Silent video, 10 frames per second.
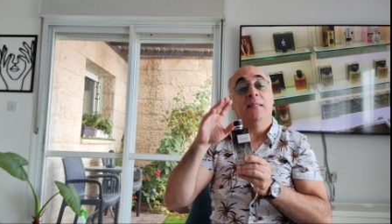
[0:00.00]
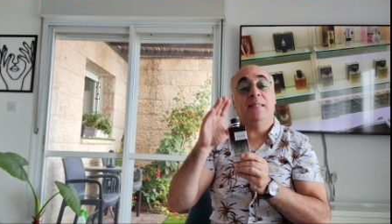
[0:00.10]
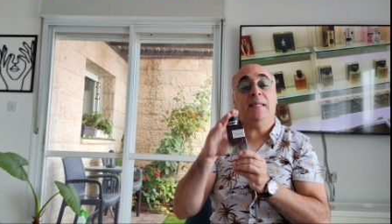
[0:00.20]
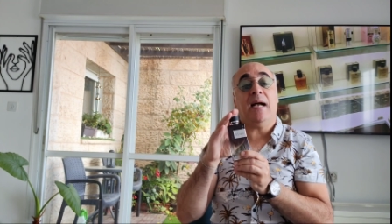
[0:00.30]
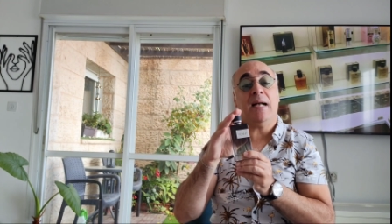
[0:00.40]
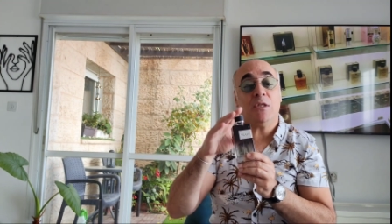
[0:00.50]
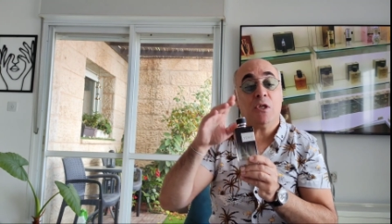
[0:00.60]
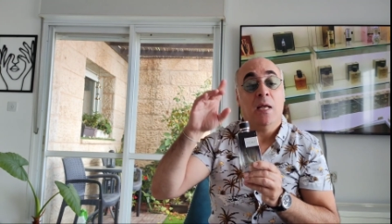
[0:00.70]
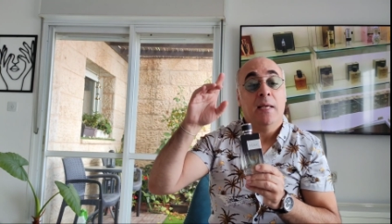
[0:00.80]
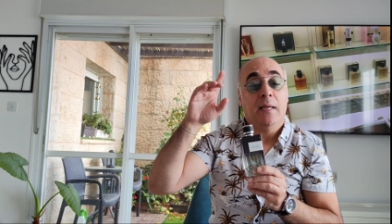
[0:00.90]
Sillage,
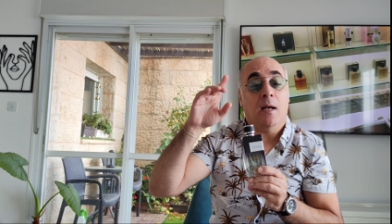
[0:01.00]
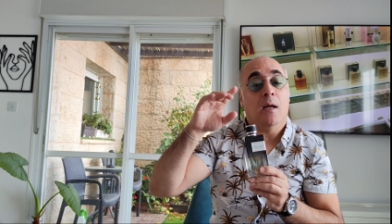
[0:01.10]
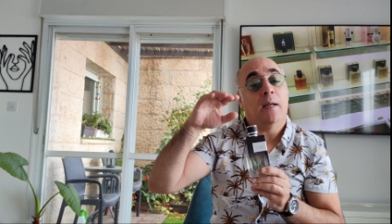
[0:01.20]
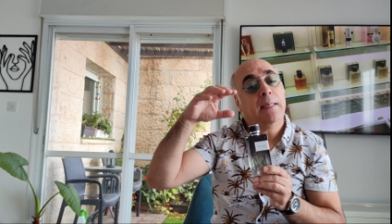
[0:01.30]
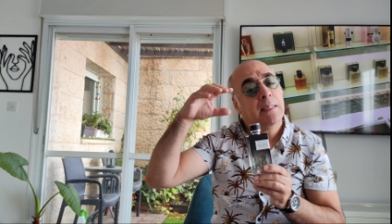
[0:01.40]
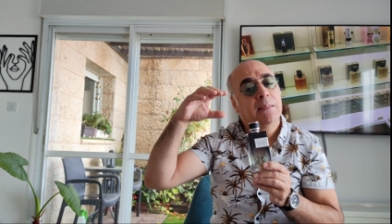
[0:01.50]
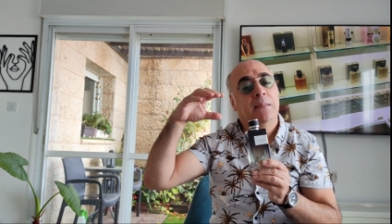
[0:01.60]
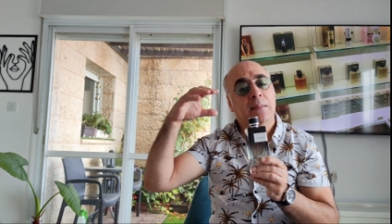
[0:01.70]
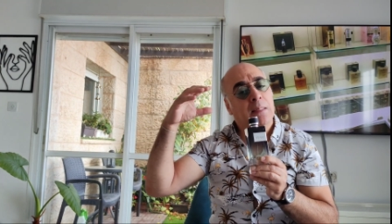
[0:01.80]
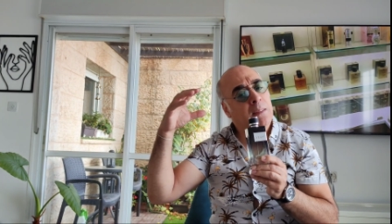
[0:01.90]

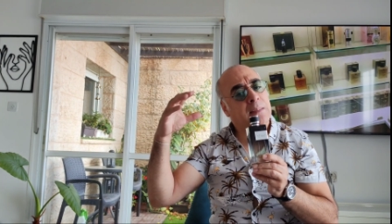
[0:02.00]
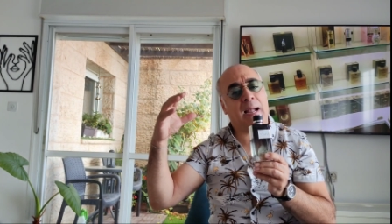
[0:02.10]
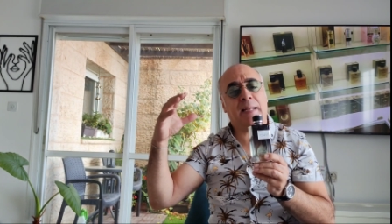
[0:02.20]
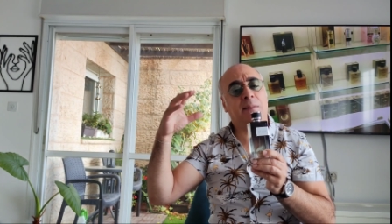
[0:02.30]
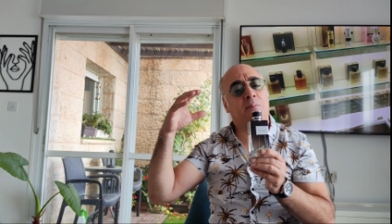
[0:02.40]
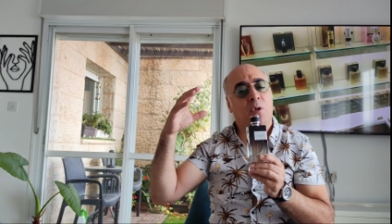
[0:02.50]
it's a nice,